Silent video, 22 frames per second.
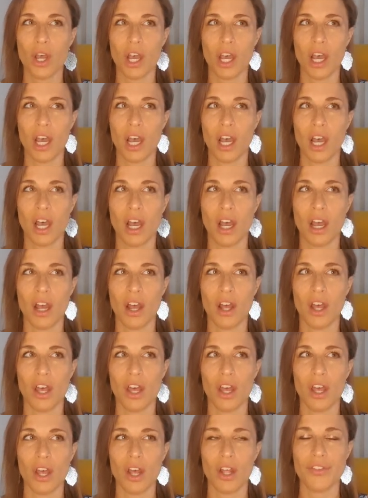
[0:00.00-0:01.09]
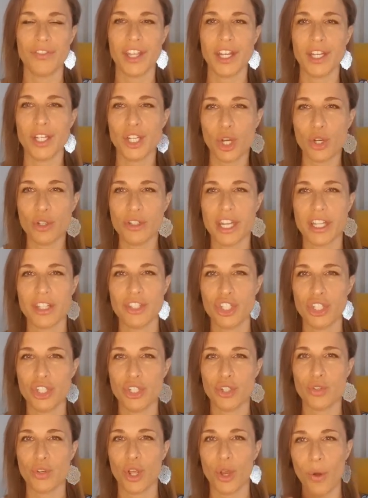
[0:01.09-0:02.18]
uh, they know that
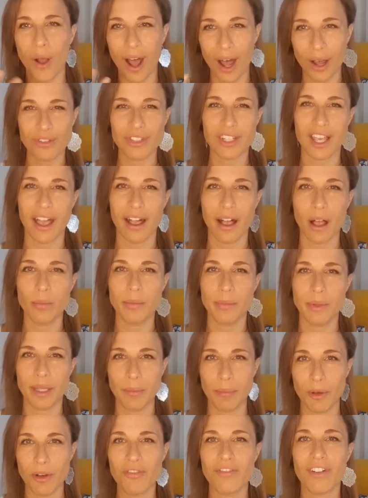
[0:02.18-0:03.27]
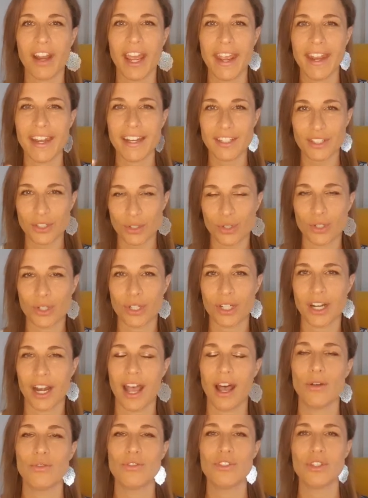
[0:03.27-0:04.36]
you know how to help people, right? Or
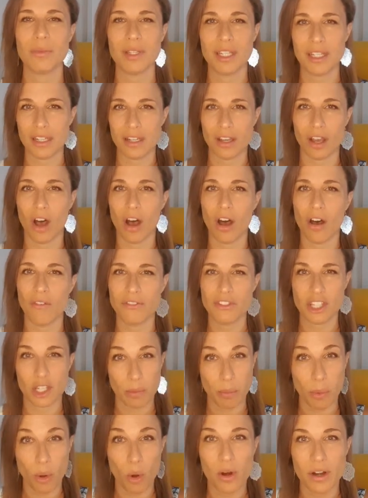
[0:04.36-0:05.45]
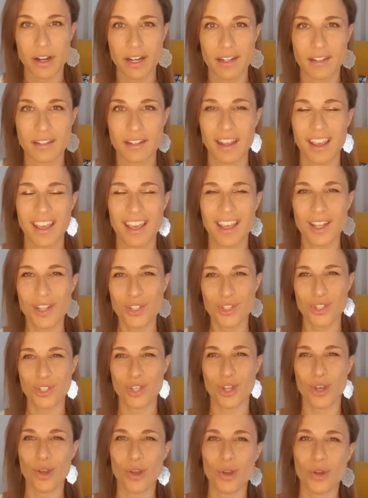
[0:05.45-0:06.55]
how to be of support.
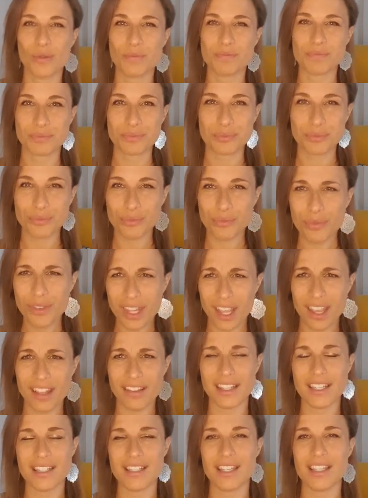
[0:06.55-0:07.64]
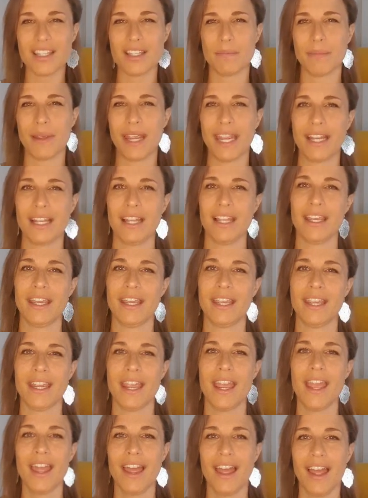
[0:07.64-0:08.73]
So this is
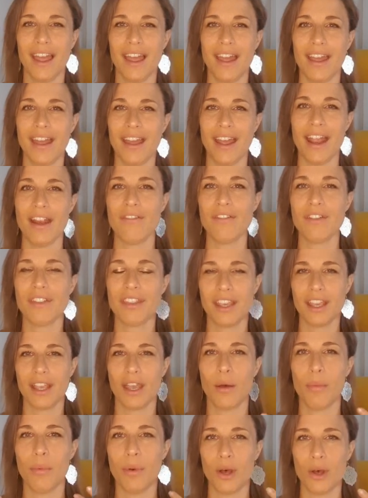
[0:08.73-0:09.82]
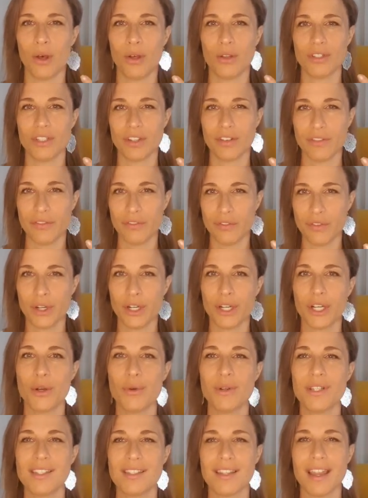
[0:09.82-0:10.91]
mainly uh, everything about
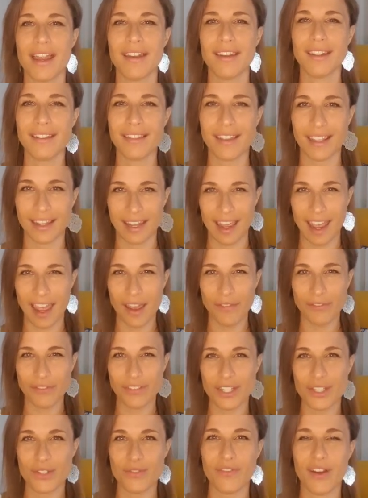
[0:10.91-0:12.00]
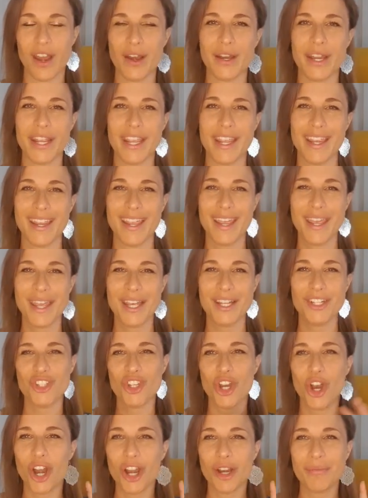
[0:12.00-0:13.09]
Virgo ascendant and they have this very
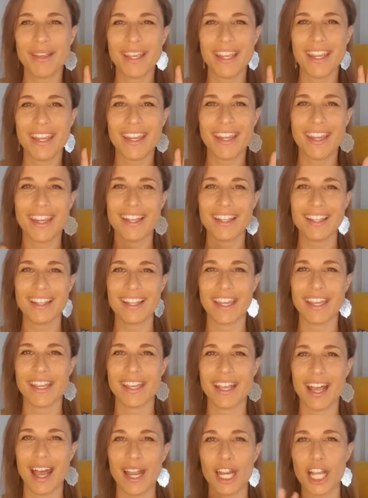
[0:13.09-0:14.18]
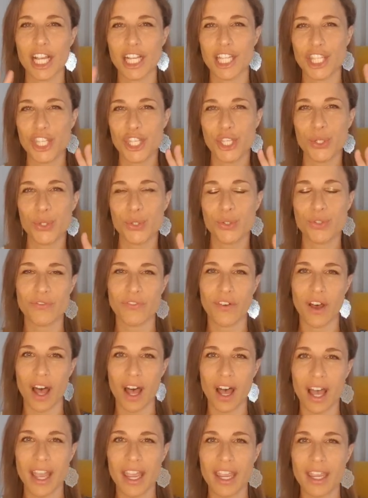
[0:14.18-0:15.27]
charming like kind of cute
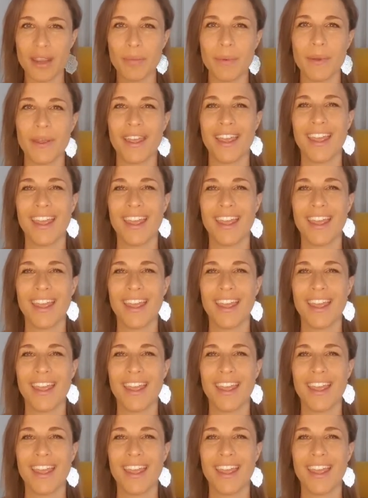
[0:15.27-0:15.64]
vibe